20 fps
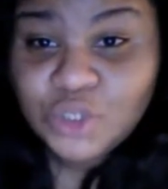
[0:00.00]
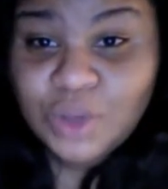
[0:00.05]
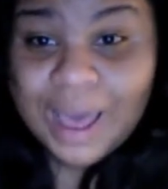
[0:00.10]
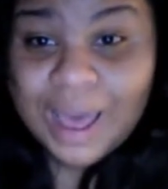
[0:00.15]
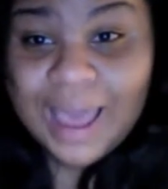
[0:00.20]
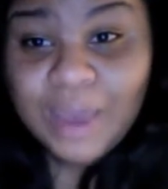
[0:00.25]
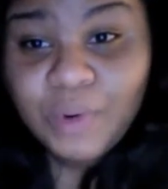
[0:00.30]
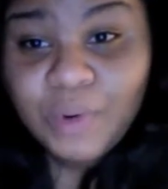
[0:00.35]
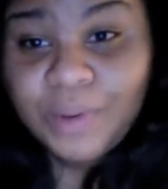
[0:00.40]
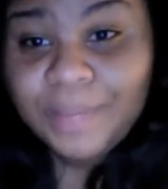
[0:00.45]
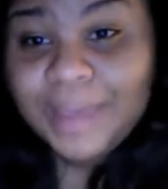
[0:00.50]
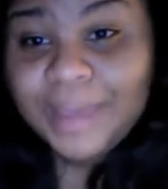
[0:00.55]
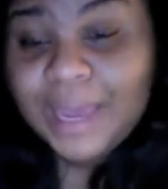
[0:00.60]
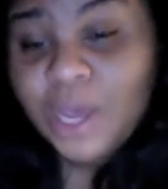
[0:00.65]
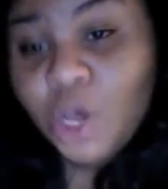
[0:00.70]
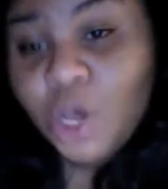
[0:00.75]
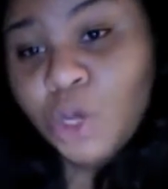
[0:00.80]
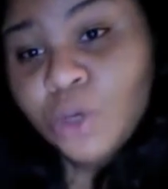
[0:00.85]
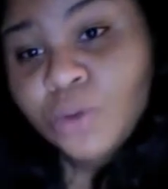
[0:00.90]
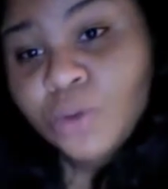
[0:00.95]
I had went back
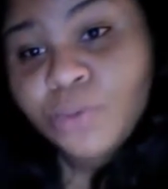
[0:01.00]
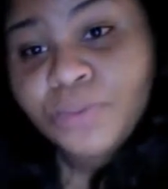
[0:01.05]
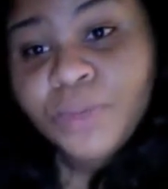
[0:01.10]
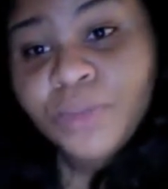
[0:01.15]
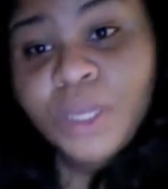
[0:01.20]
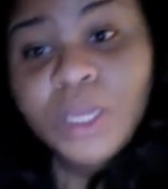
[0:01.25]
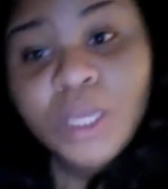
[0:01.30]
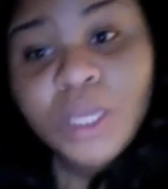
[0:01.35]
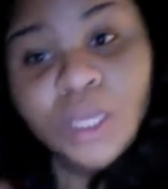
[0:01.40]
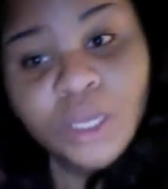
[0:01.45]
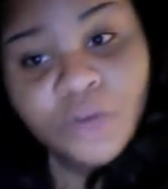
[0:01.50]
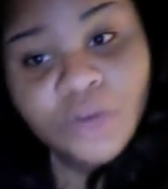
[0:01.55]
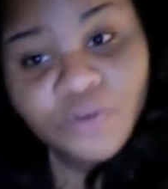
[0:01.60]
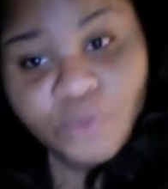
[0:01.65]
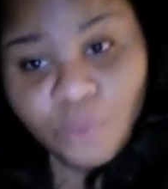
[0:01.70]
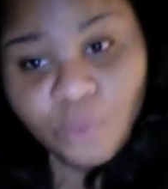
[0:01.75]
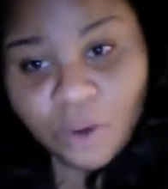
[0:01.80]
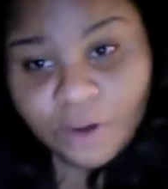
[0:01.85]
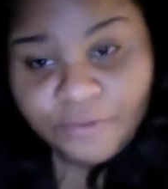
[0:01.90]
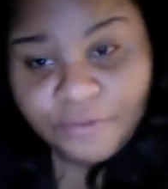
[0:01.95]
home
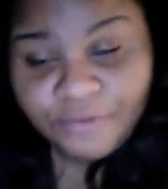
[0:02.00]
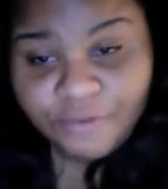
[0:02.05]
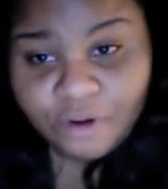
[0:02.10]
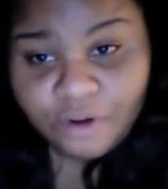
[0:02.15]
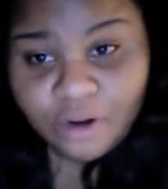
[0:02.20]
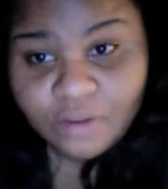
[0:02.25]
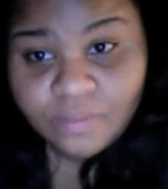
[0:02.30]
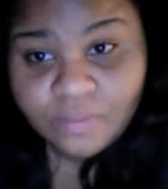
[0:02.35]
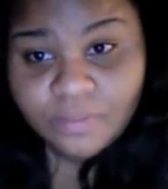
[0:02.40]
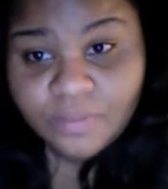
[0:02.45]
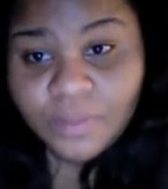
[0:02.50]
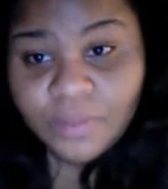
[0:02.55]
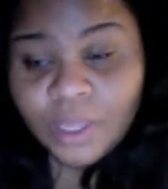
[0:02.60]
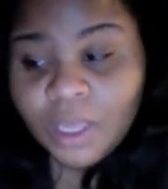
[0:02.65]
from where I'm from,